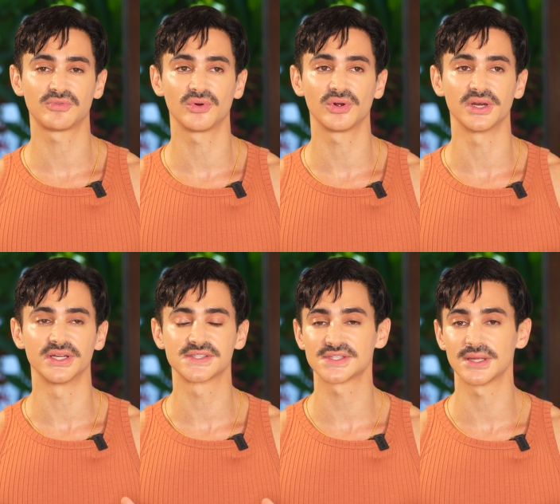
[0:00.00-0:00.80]
for
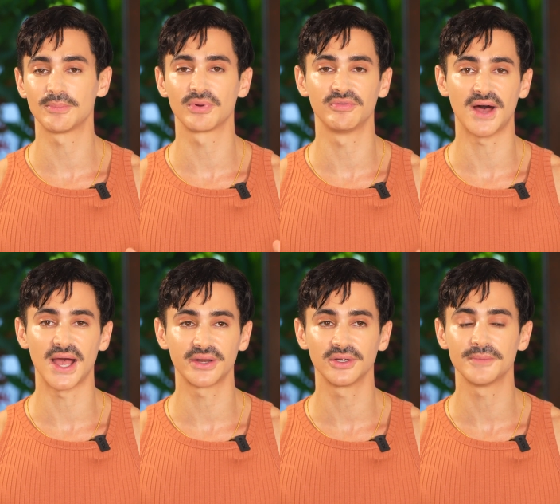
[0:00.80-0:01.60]
a SIM
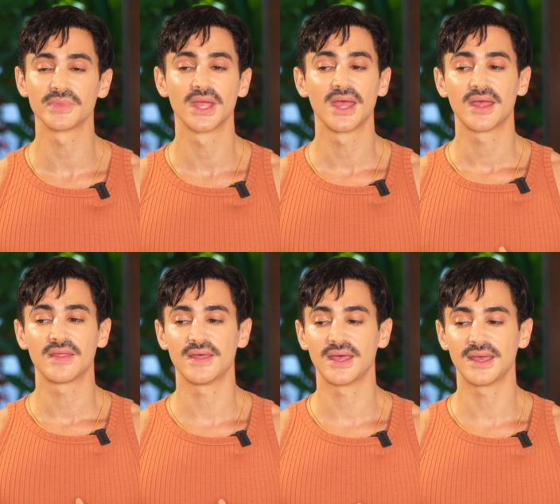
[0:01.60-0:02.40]
provider.
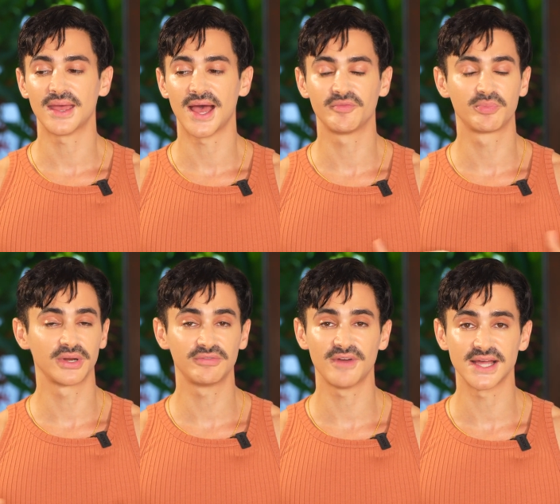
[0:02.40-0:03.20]
They have
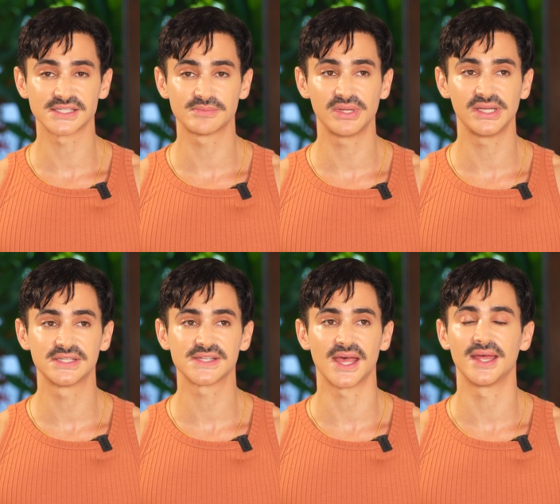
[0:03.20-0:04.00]
pretty fast
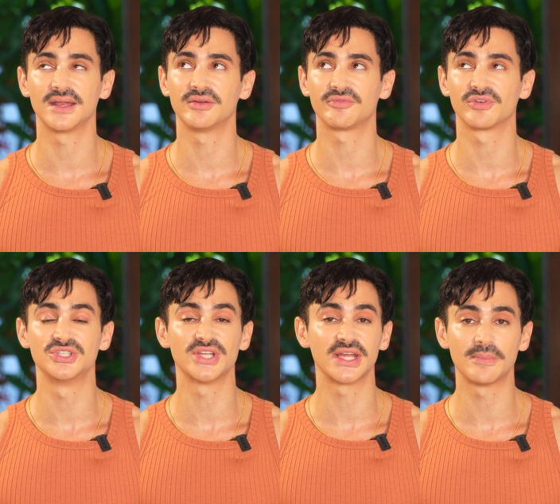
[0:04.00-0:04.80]
speeds, and for
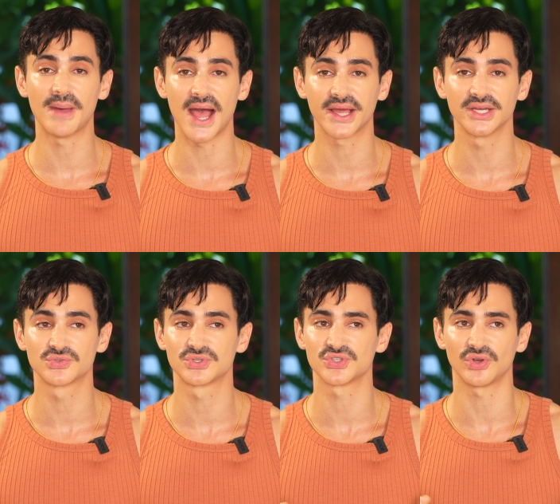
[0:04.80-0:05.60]
a data
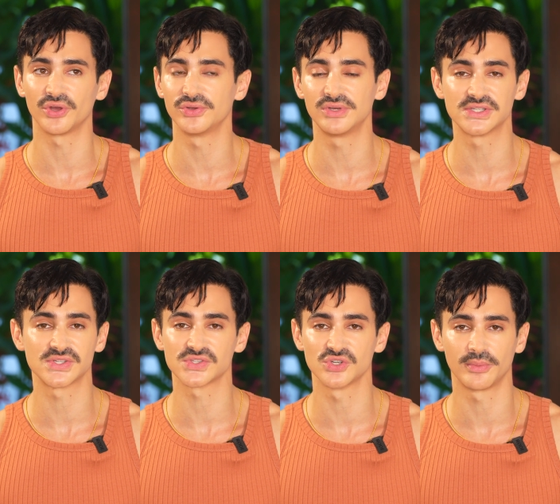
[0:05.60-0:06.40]
package, which is all you need
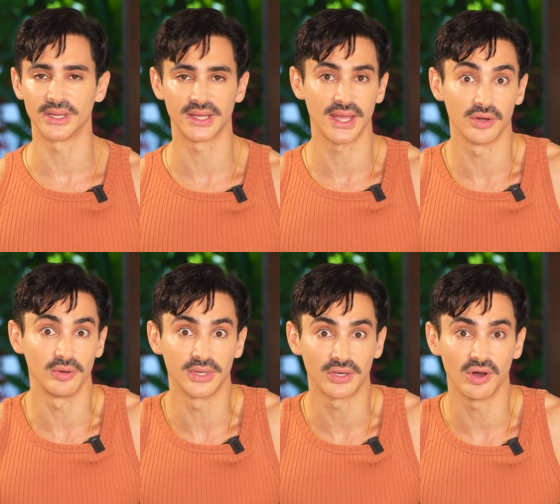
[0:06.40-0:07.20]
since
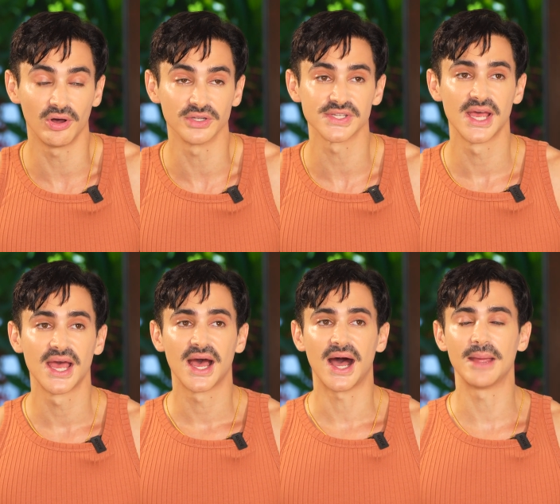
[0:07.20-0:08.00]
nobody calls,
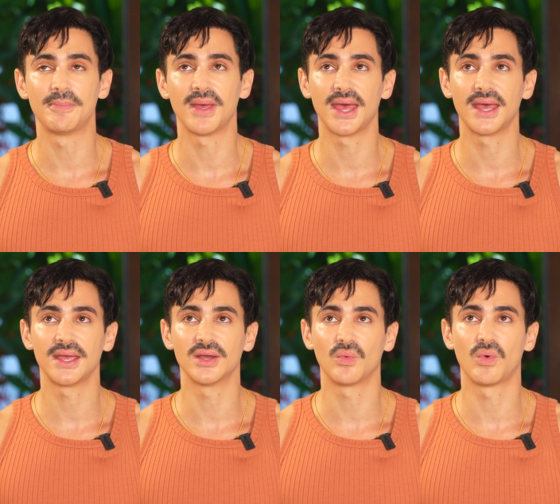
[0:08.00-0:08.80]
I
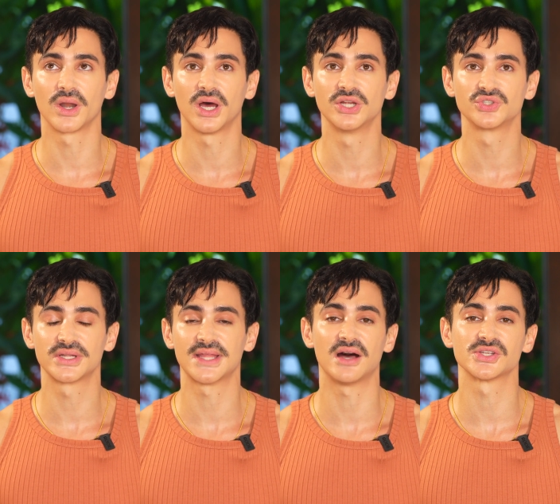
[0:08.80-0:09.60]
pay
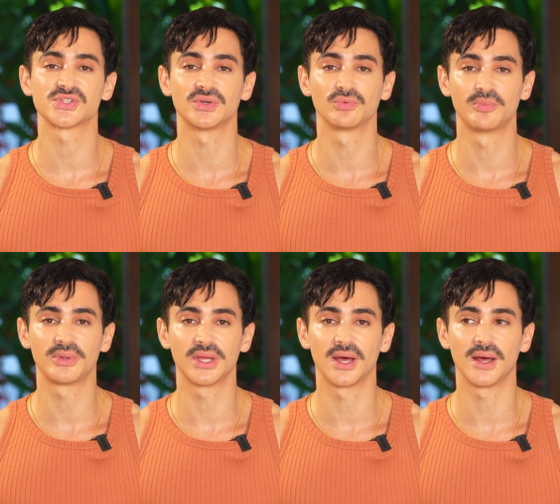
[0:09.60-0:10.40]
100,000
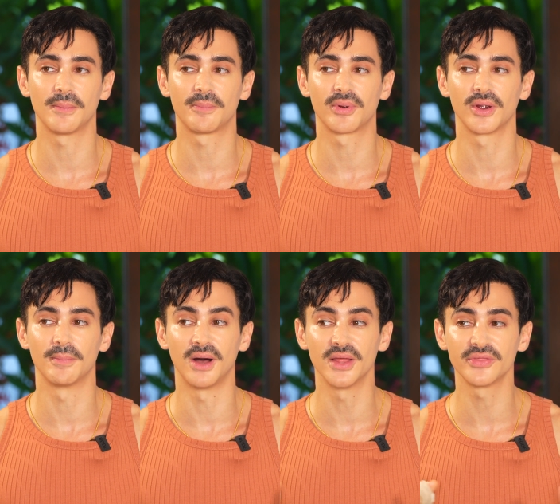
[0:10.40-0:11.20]
rupiah per
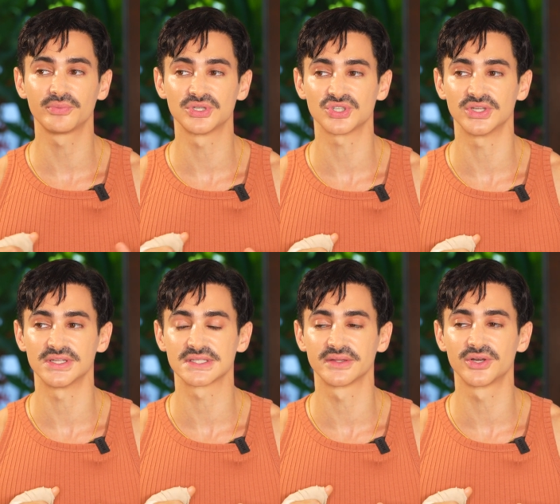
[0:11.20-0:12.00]
month, which
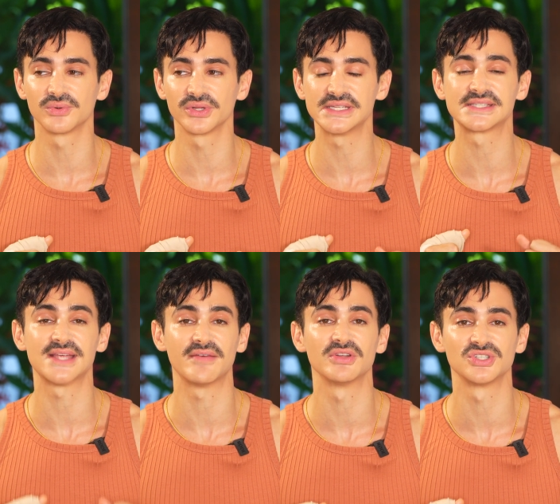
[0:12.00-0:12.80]
is literally
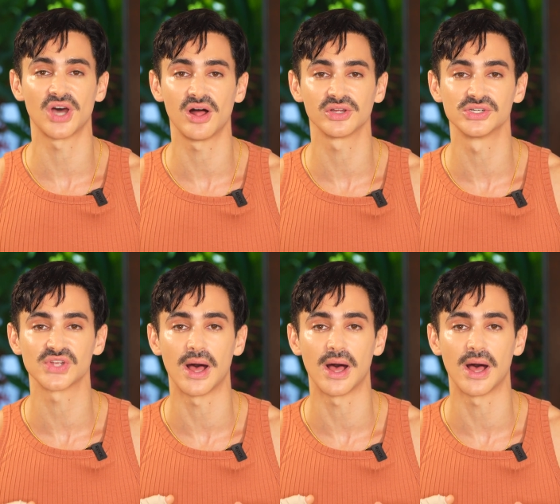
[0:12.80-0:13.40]
$7